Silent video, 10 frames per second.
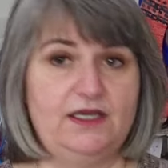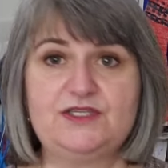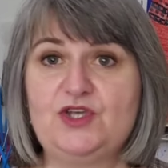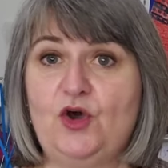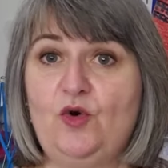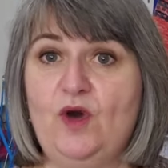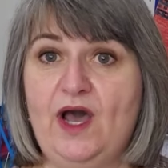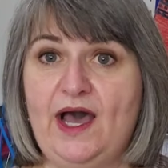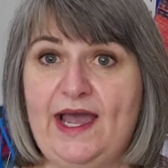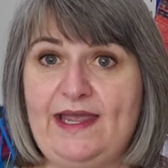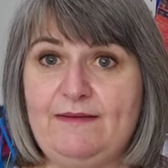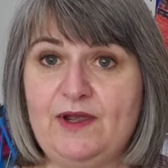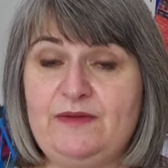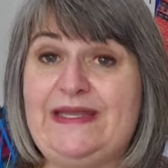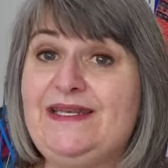So I'm
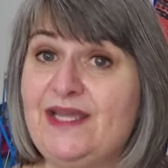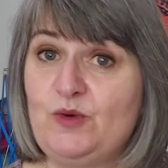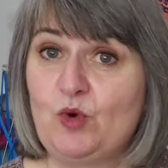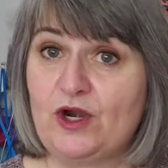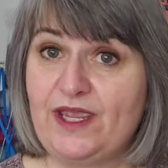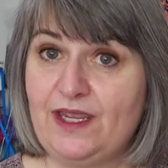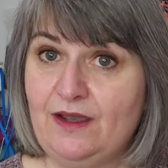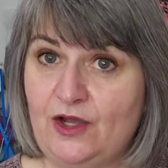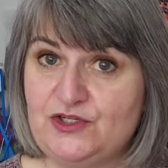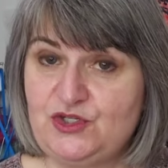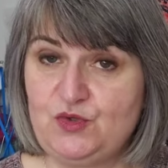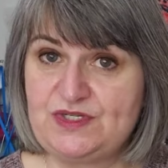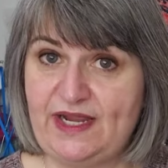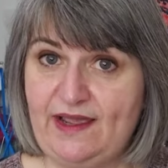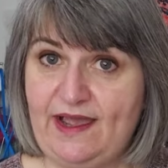going to be knitworking on
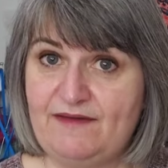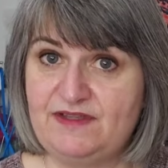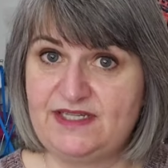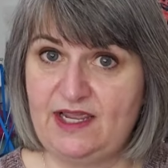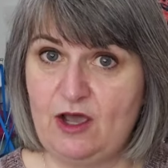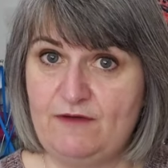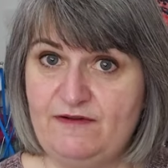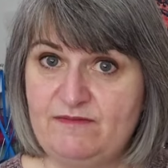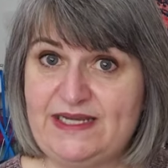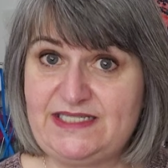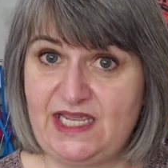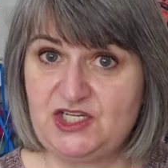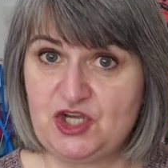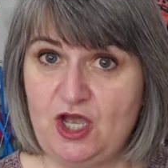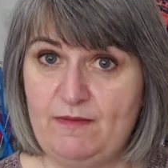Tuesday. I have the day off of my day
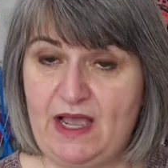job.